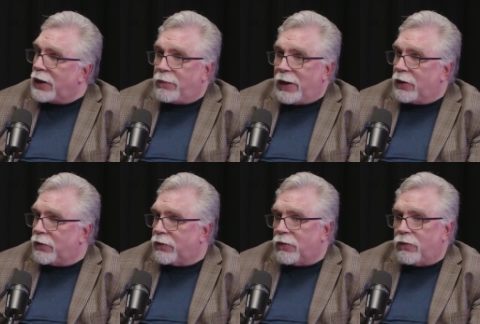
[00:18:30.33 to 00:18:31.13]
They might
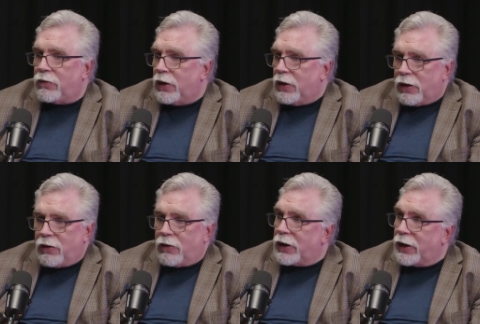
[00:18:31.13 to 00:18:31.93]
go through,
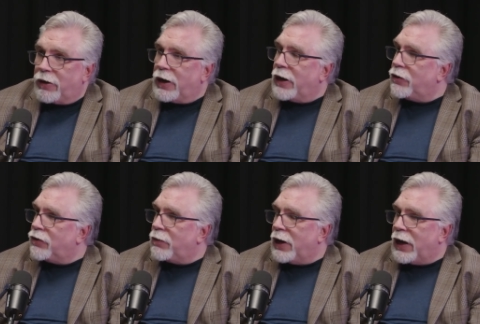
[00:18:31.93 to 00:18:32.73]
on the internet or
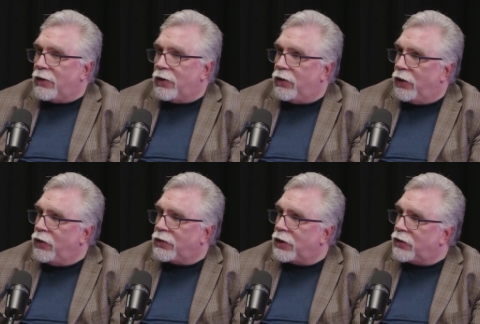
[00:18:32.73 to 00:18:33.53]
something like that. Well,
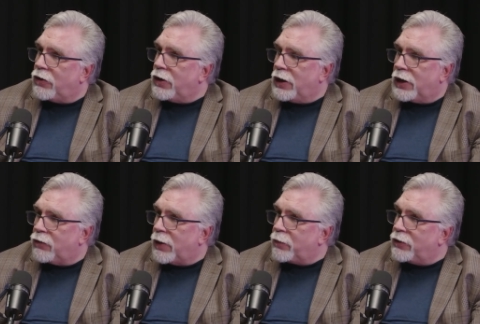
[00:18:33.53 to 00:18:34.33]
who's an attorney that can
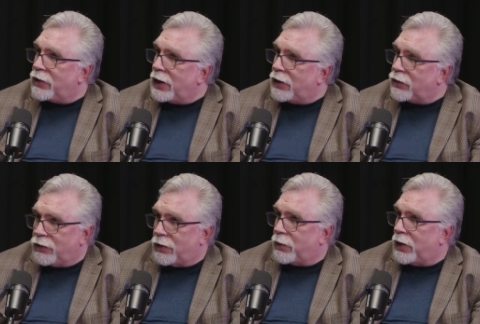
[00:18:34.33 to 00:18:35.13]
represent us or
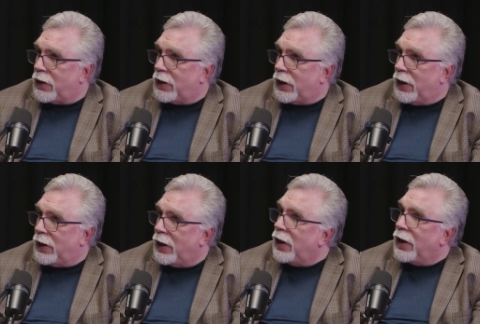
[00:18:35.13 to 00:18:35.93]
something like that?
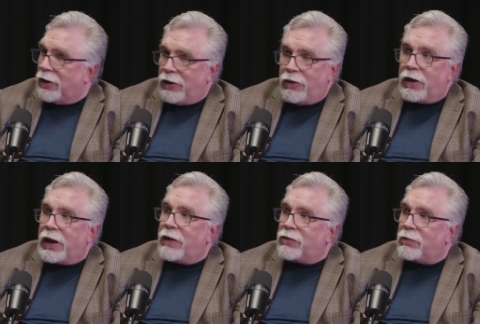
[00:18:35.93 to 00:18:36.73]
You got to
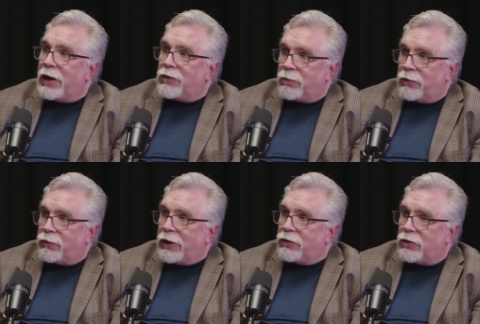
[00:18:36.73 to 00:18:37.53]
have somebody that's a
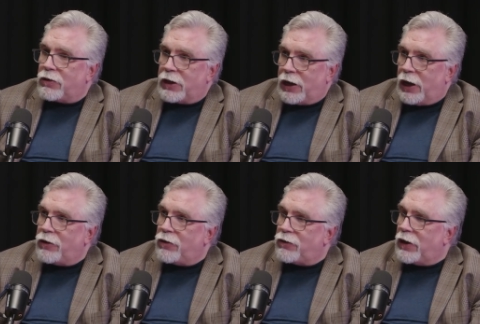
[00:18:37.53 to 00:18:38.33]
professional that
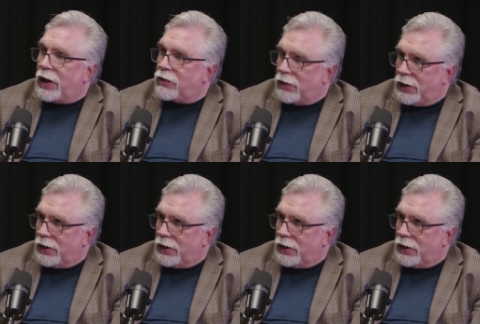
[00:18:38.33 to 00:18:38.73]
understands litigation.